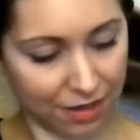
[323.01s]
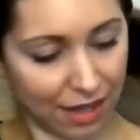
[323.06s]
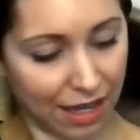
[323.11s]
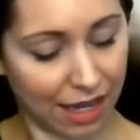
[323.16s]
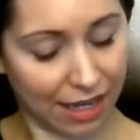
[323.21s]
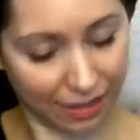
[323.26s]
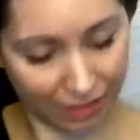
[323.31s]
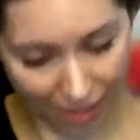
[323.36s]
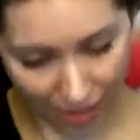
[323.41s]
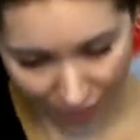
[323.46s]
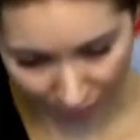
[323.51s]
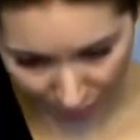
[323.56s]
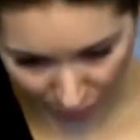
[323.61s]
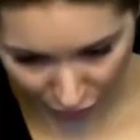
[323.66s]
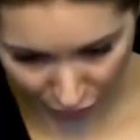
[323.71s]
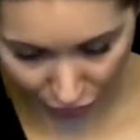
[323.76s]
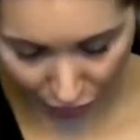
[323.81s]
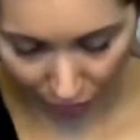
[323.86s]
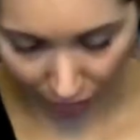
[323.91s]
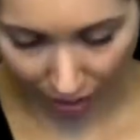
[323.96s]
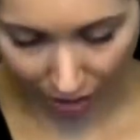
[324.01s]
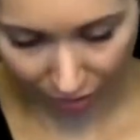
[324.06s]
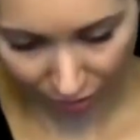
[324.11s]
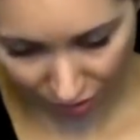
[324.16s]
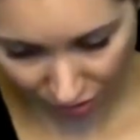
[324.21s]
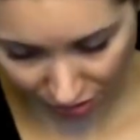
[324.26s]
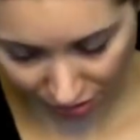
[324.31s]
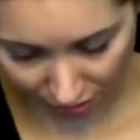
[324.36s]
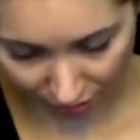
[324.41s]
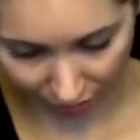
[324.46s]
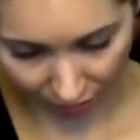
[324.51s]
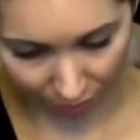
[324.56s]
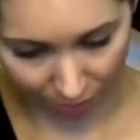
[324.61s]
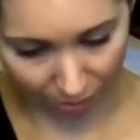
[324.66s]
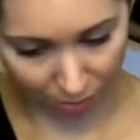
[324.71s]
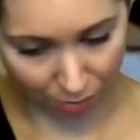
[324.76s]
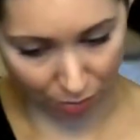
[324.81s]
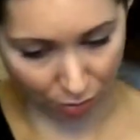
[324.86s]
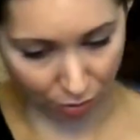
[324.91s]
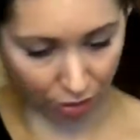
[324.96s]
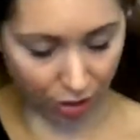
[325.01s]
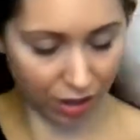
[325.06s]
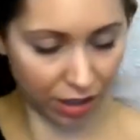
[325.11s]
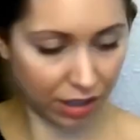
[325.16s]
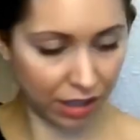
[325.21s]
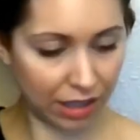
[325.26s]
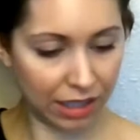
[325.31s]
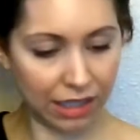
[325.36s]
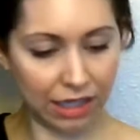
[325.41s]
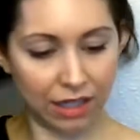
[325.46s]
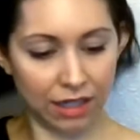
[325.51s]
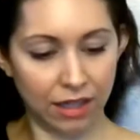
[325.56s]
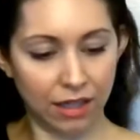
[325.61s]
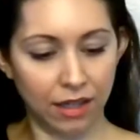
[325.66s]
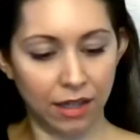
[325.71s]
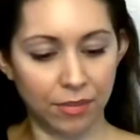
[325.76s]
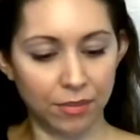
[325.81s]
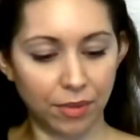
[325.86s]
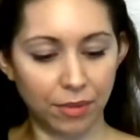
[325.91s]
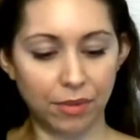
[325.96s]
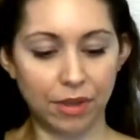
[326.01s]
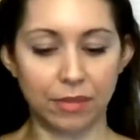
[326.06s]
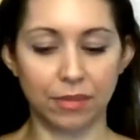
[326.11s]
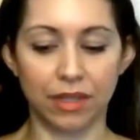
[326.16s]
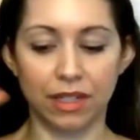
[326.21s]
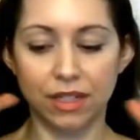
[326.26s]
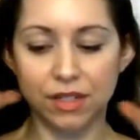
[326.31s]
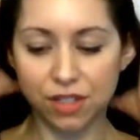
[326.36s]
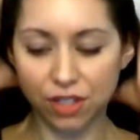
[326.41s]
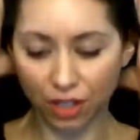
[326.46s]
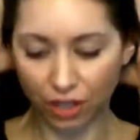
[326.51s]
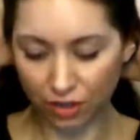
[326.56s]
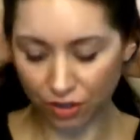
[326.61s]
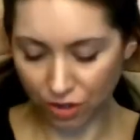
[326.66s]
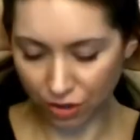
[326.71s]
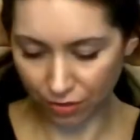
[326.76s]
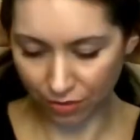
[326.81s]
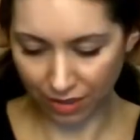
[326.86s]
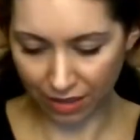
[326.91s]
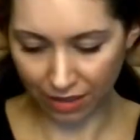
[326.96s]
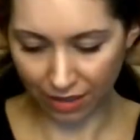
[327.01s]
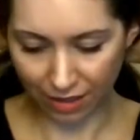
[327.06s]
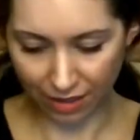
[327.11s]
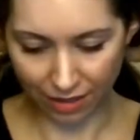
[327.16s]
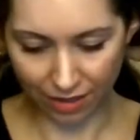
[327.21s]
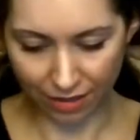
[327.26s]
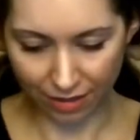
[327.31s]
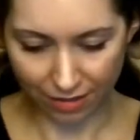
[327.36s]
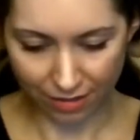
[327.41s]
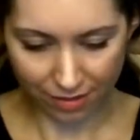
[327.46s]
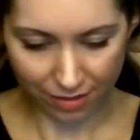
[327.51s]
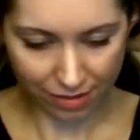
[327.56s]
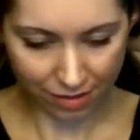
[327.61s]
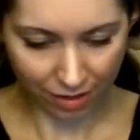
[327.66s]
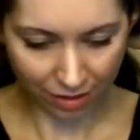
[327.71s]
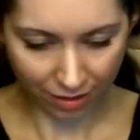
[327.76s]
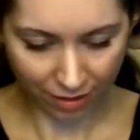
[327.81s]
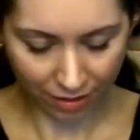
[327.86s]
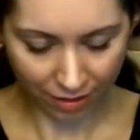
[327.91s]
I allowed them to grow out just a little bit more, but what I'm going to start doing is,